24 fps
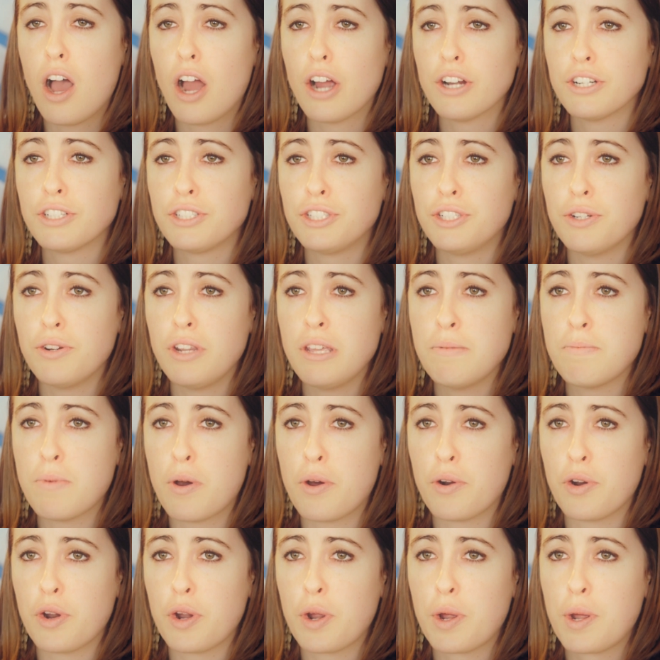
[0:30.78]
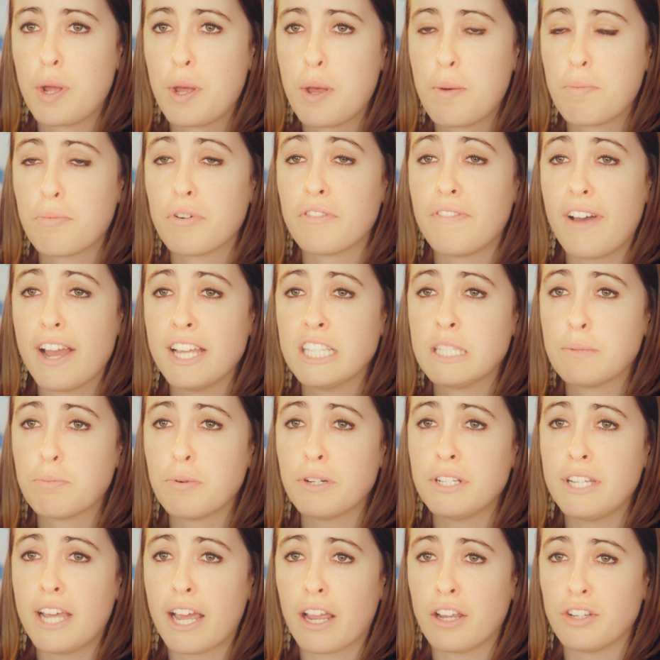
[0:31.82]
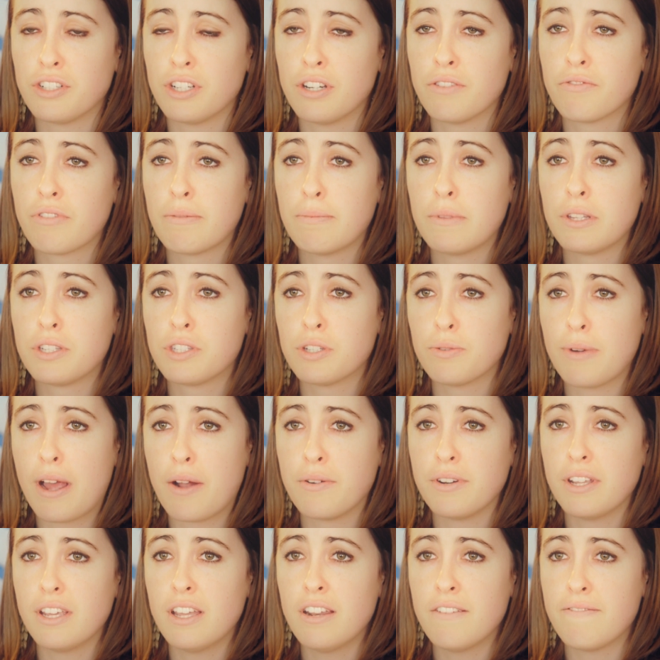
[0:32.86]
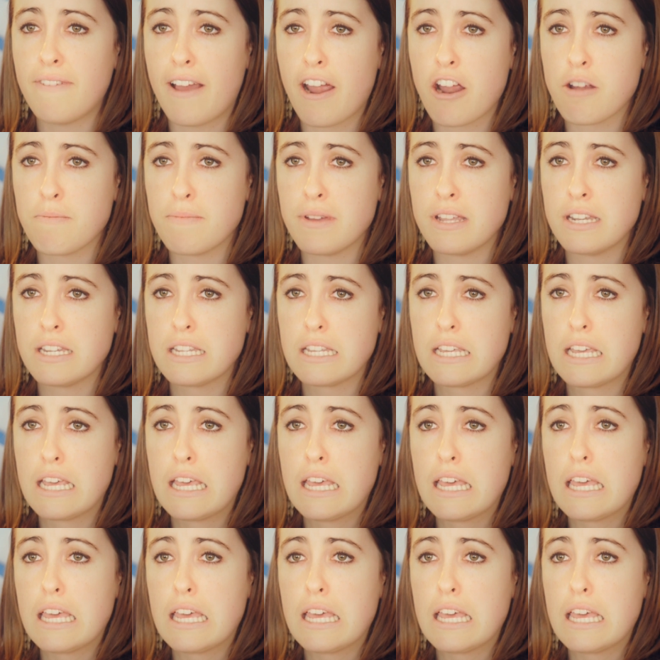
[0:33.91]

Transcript: A harsh-duty motor provides protection from the surrounding environment,